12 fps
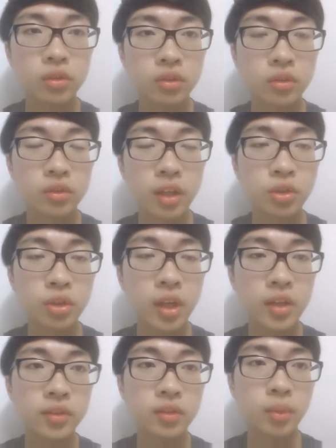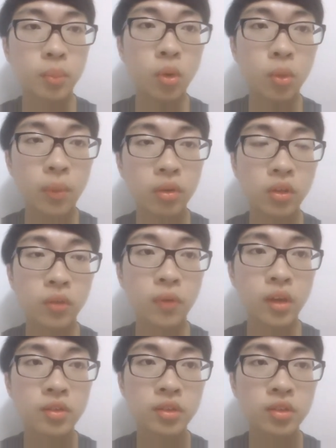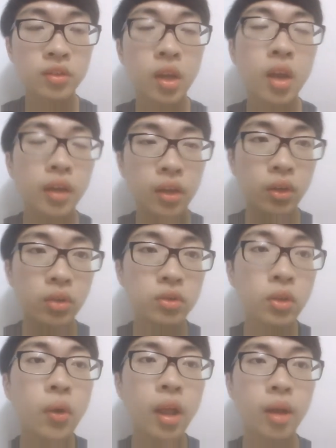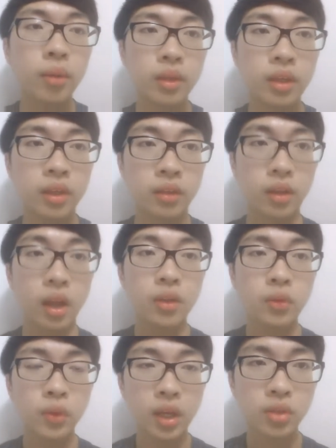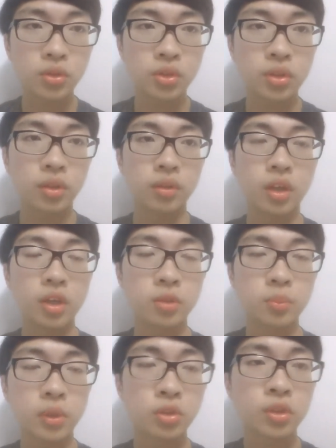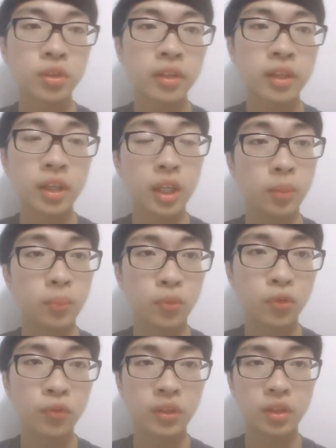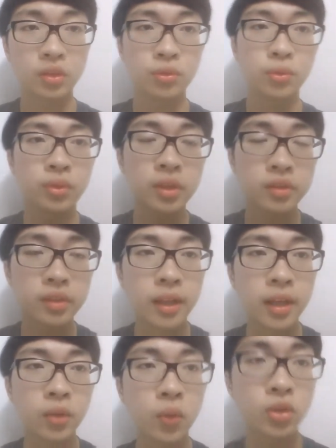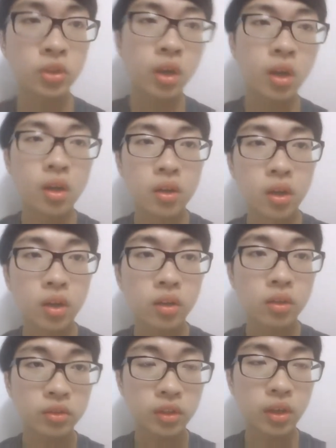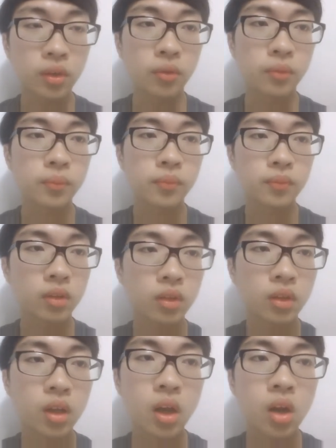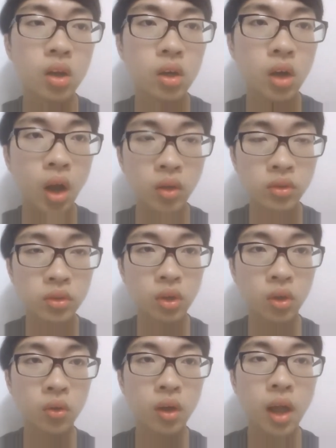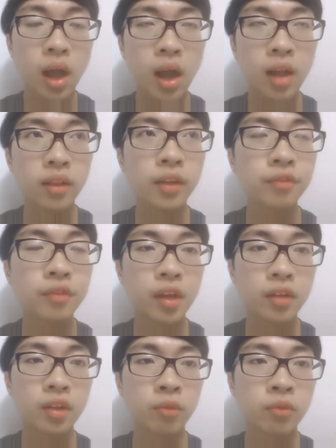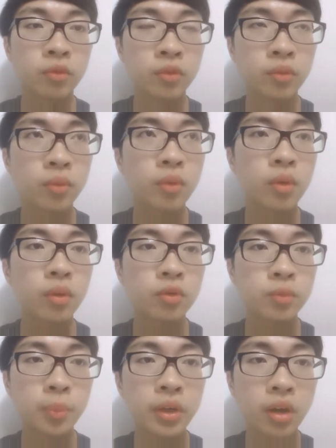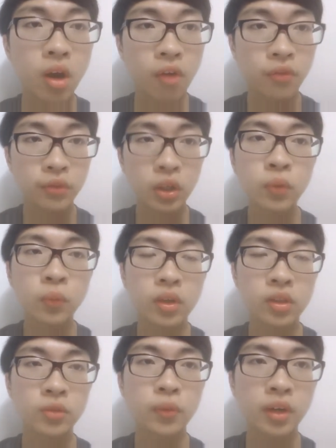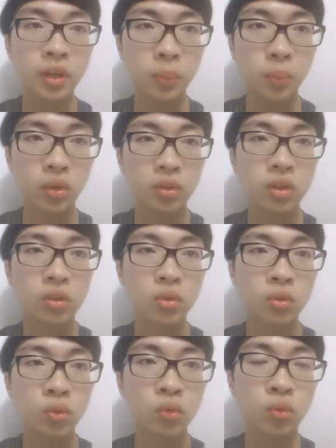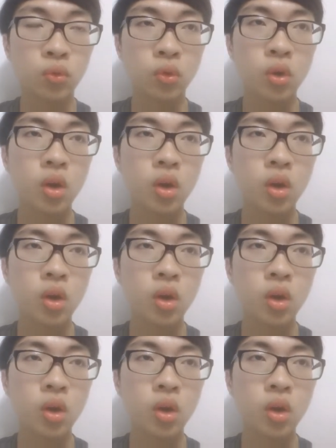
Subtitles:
such as the mobile devices can also help in education, especially in improving the students' language skill. Also, I learned that the spirit of teamwork is very important to